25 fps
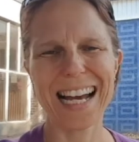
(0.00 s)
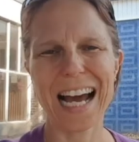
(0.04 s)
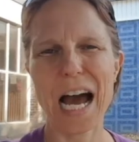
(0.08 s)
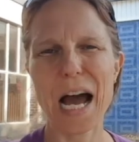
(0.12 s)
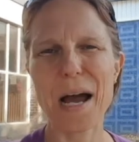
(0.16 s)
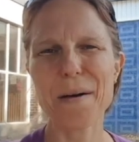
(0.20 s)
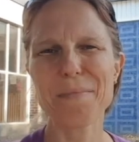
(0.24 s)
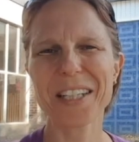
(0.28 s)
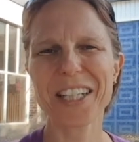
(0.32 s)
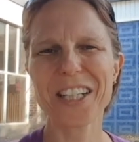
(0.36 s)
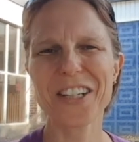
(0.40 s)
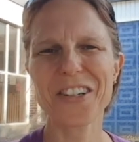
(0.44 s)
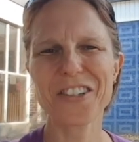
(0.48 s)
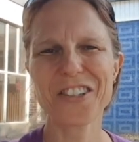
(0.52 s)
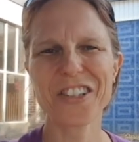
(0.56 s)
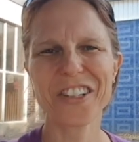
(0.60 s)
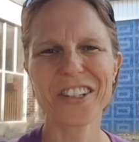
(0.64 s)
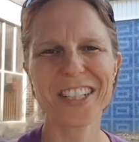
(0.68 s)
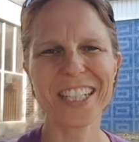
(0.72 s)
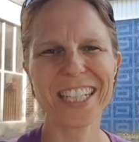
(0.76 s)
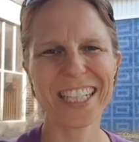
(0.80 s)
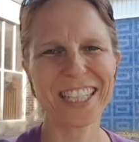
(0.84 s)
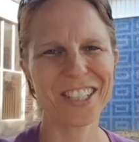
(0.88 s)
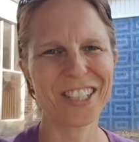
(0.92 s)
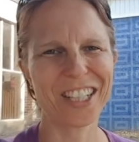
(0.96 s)
I'm the
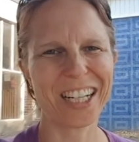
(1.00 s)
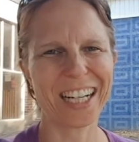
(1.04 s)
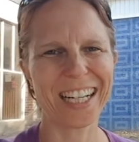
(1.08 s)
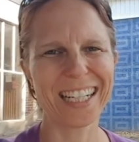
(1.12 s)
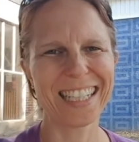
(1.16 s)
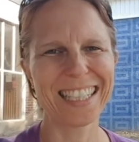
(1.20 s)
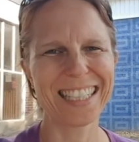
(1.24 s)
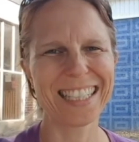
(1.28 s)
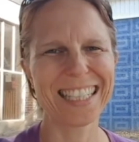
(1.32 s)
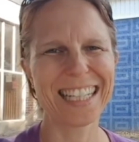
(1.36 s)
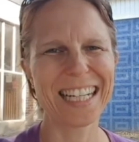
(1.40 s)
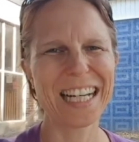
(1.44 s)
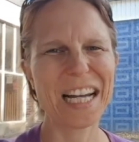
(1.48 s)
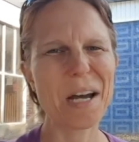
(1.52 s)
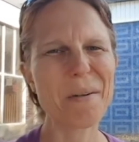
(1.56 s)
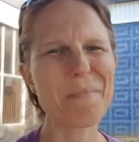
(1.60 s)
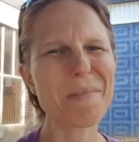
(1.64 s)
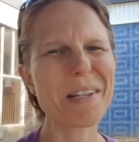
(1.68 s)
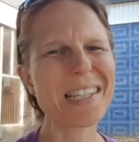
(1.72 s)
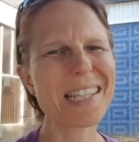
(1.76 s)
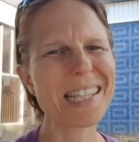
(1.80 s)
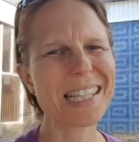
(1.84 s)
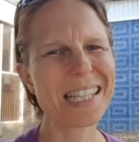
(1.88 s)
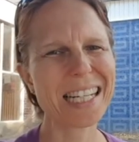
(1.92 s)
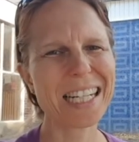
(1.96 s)
Kosher Ninja. I'm
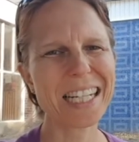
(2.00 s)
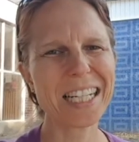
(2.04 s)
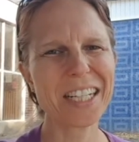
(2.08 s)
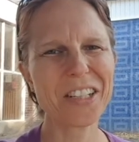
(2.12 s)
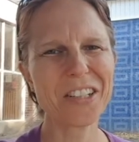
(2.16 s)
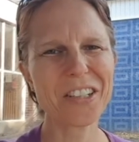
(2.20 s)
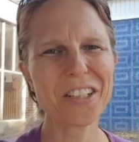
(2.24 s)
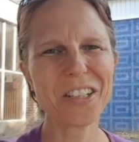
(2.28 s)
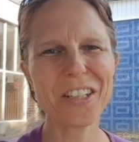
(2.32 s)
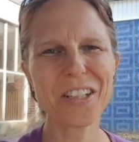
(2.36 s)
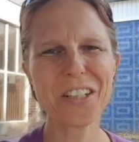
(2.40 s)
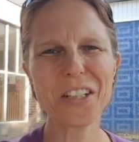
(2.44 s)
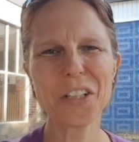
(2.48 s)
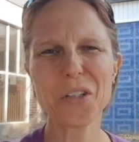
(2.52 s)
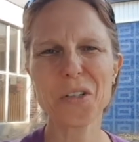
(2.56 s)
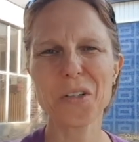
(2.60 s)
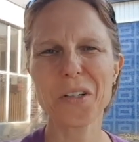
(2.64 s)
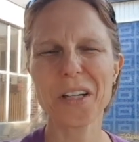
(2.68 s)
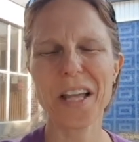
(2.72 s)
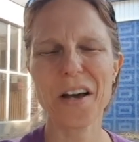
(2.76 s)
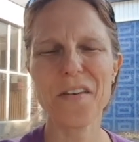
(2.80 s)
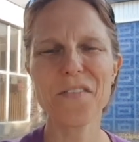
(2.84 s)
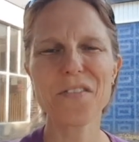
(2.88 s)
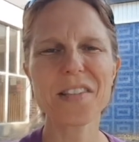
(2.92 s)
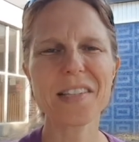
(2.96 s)
a city girl
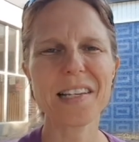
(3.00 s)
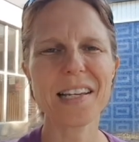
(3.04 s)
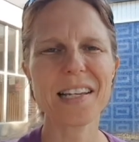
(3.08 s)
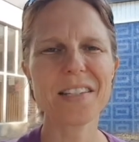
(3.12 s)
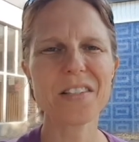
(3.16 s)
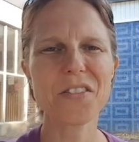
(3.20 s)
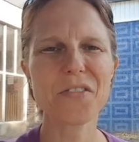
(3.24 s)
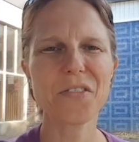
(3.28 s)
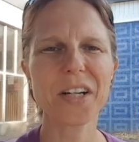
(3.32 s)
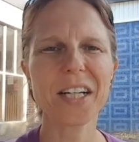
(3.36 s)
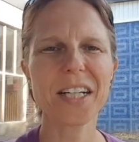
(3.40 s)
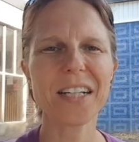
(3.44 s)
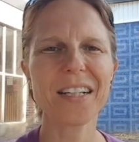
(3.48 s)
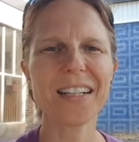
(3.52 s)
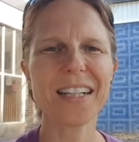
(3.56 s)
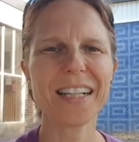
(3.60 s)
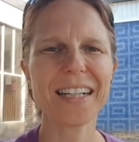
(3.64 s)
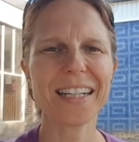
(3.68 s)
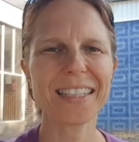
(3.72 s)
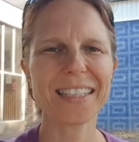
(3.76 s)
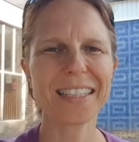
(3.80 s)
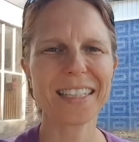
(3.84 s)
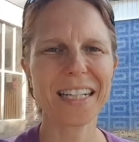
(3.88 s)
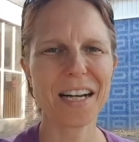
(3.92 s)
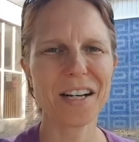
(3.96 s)
who loves Israel
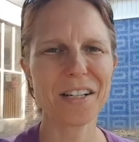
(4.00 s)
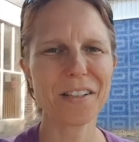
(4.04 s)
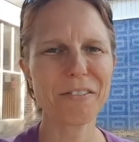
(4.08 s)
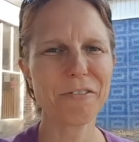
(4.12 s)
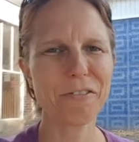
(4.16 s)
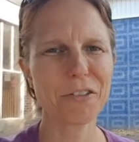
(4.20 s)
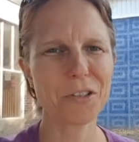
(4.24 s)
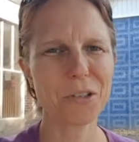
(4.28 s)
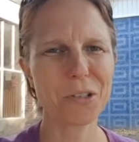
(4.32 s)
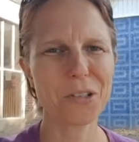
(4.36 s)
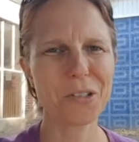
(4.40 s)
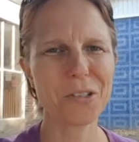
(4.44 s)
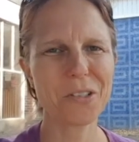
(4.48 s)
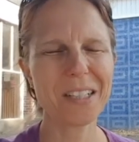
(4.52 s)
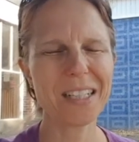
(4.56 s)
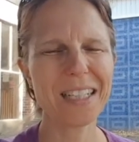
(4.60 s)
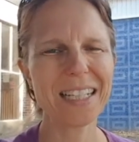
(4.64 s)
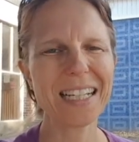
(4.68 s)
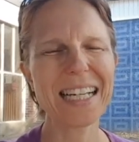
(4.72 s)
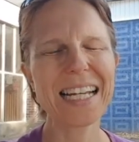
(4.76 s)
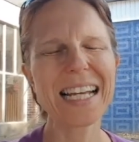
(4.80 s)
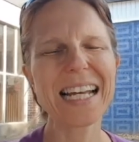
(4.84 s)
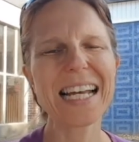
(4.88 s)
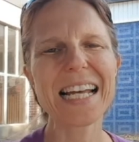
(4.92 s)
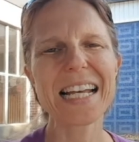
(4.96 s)
and Kung Fu,
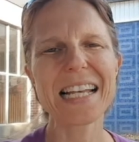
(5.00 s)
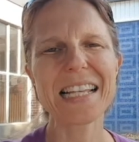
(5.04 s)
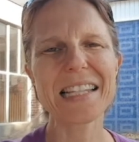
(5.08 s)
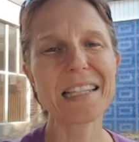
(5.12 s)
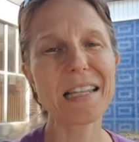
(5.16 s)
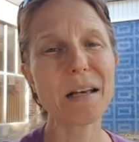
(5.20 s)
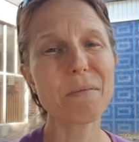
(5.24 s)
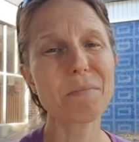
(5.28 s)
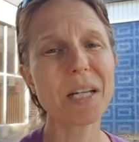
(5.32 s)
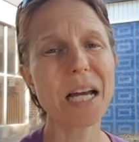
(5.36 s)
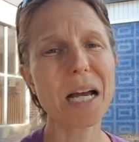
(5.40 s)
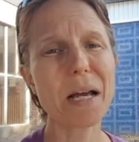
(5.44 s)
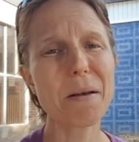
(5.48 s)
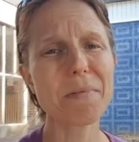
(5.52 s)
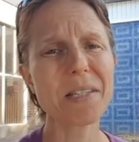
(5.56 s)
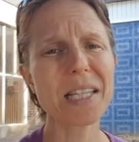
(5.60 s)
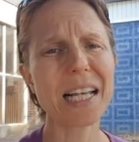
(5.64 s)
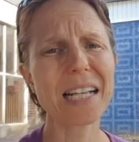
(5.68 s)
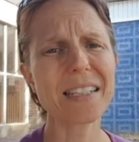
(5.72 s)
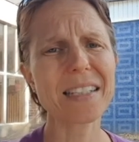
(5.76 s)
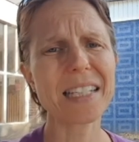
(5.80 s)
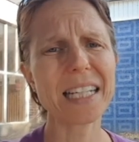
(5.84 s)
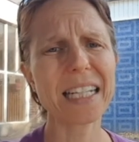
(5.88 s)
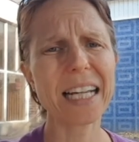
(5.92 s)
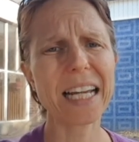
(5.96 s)
sometimes
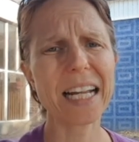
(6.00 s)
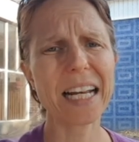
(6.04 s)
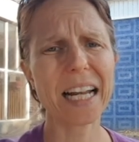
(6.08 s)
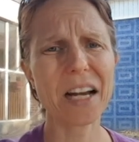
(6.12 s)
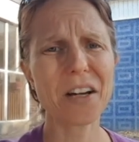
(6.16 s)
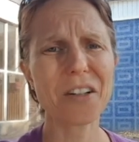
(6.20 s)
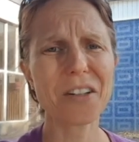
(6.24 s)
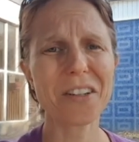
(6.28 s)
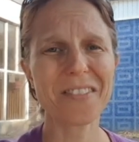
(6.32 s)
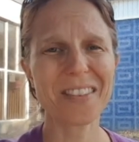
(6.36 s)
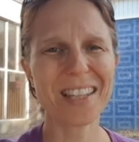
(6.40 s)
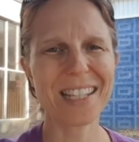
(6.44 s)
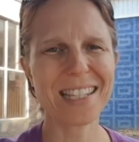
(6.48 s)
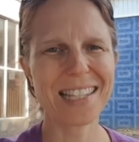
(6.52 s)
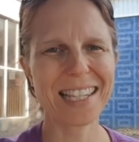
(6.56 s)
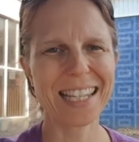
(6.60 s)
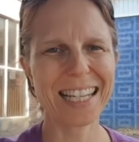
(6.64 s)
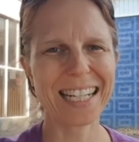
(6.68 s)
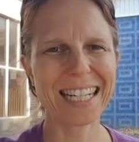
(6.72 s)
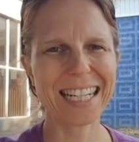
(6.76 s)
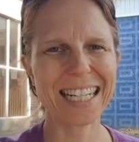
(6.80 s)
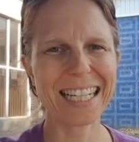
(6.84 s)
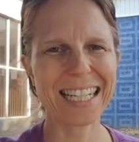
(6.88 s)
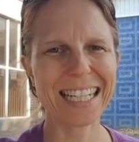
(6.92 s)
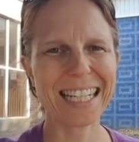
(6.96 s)
likes to get out of the
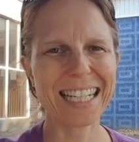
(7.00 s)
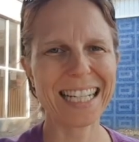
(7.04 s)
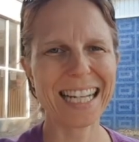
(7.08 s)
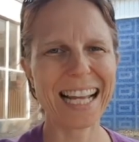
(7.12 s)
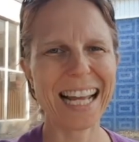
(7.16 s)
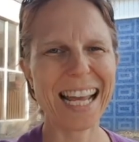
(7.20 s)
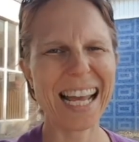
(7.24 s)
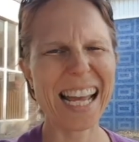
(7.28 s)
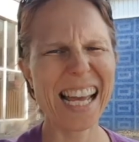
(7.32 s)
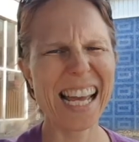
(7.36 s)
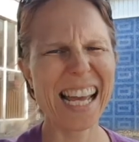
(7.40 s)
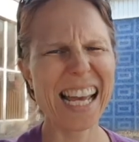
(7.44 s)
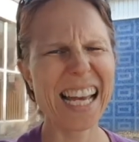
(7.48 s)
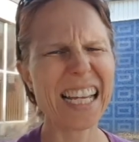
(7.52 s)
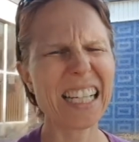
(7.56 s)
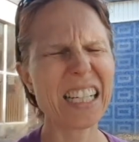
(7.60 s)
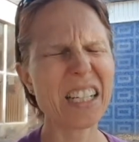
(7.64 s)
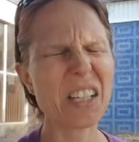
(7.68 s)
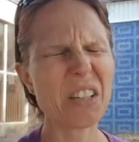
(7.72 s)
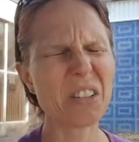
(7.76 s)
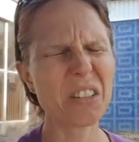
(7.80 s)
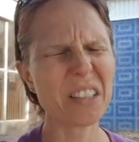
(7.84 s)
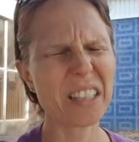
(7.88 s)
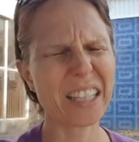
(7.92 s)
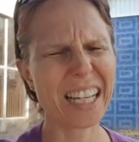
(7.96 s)
city, and
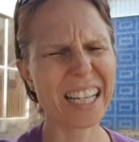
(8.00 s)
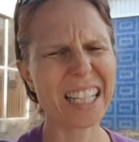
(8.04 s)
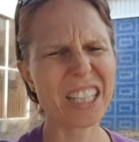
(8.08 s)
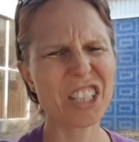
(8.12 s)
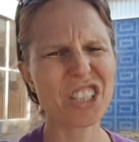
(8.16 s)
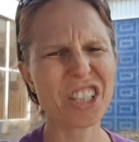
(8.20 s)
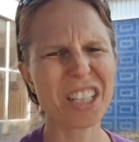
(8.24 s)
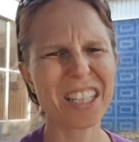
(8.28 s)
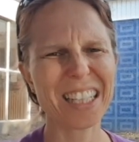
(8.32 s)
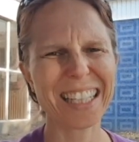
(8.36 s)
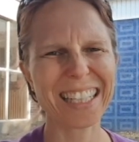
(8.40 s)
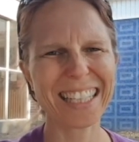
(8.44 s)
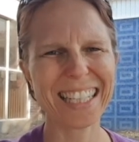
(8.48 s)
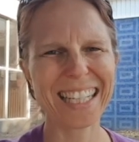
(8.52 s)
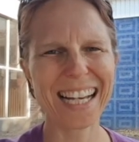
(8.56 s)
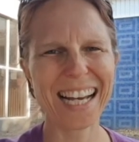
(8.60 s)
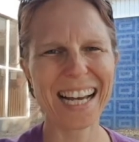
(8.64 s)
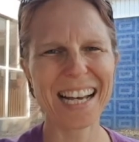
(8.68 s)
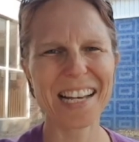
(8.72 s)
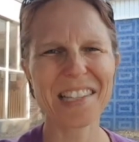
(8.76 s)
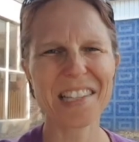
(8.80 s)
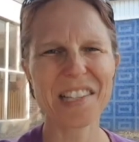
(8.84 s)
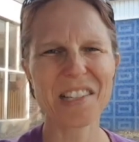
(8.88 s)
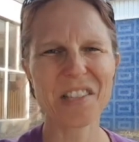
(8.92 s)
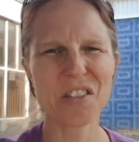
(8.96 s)
occasionally
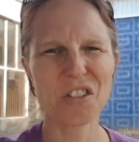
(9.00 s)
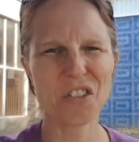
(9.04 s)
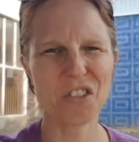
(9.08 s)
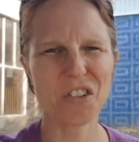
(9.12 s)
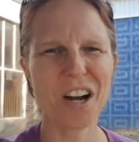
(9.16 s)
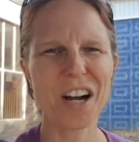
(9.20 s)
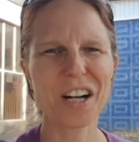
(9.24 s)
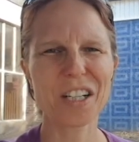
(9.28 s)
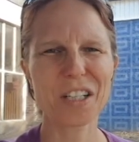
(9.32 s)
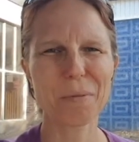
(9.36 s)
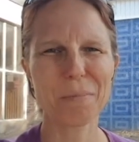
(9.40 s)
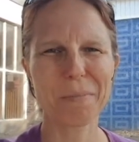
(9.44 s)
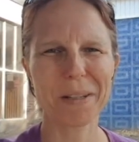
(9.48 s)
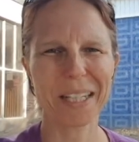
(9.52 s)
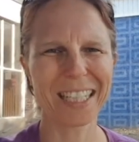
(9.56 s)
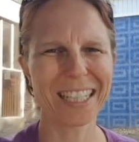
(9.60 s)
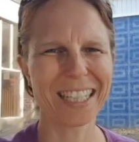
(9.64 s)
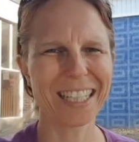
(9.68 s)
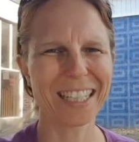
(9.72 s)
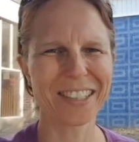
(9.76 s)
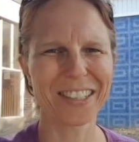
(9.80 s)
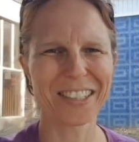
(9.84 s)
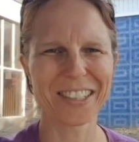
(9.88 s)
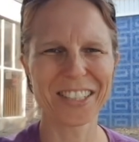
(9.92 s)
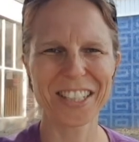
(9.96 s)
has a strong
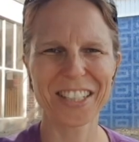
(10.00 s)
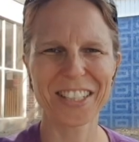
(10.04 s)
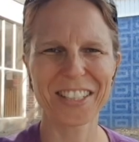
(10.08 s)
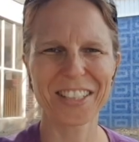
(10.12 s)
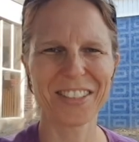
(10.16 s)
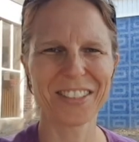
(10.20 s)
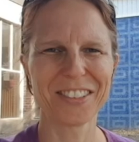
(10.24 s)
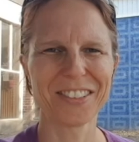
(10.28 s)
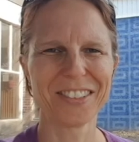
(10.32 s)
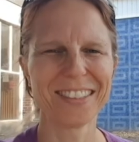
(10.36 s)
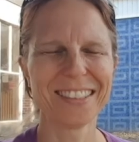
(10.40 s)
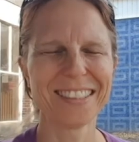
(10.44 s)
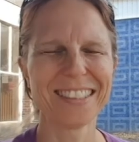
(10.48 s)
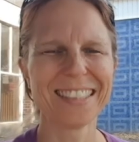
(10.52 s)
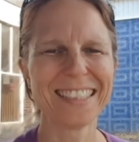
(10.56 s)
opinion or two.